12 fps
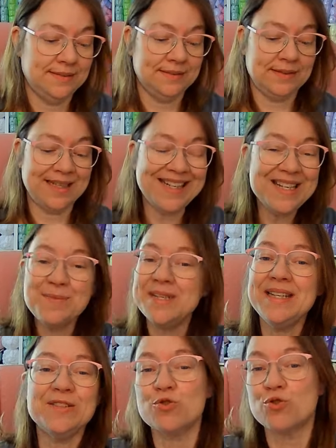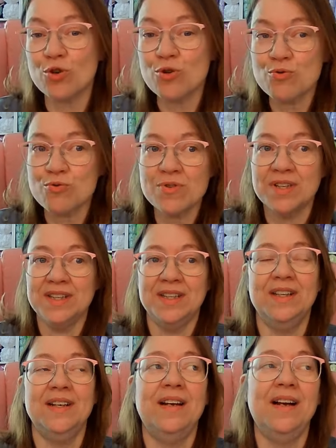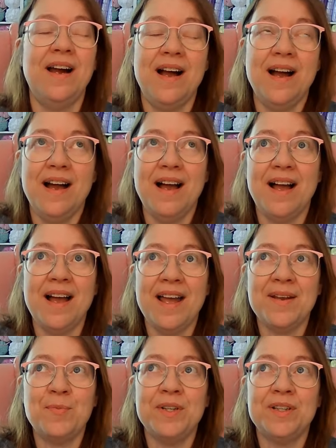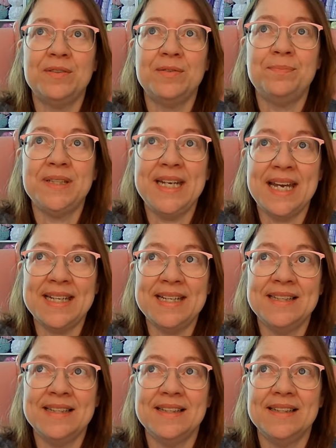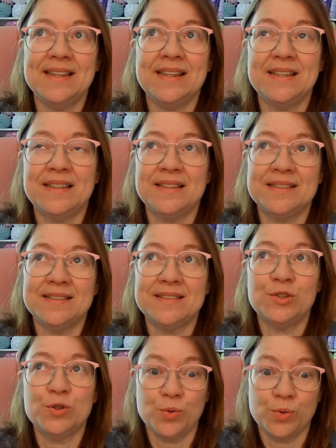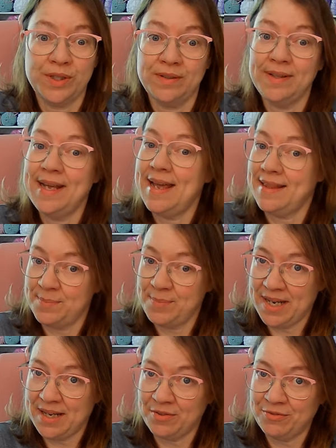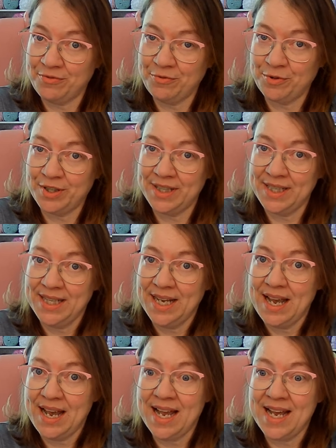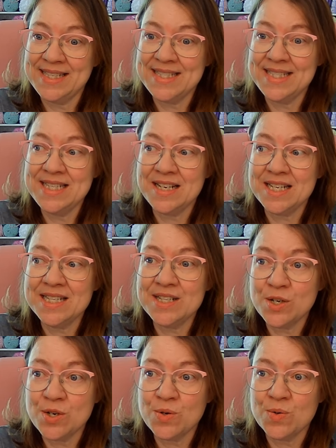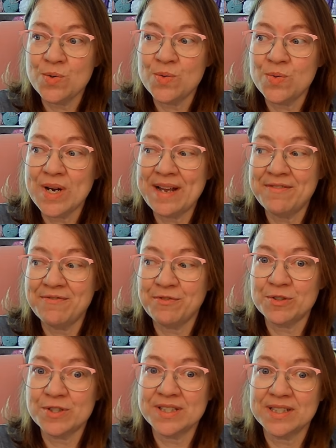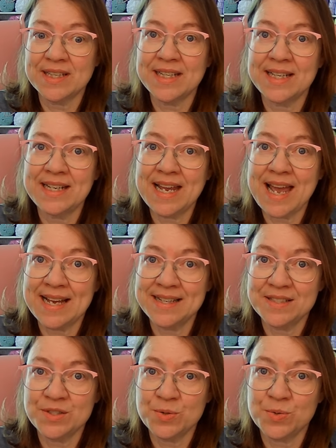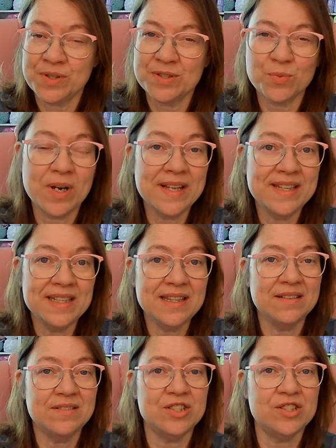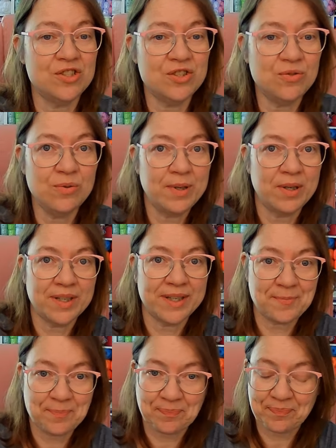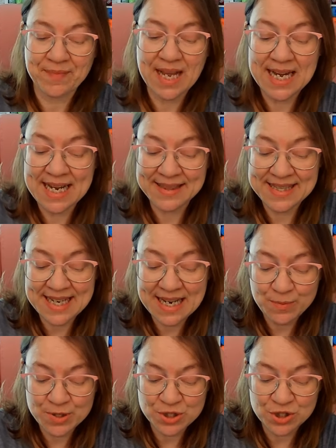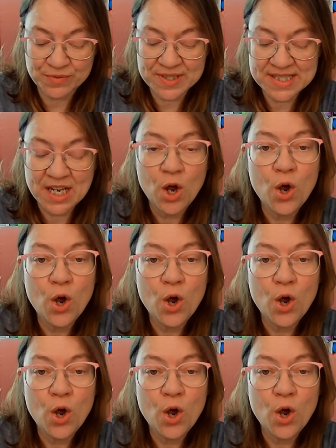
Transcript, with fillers: I keep saying so. I will be getting the tutorial and the pattern for it. I did not know at first that they had tutorials. Well, I think they just knew about it. And then I was nervous.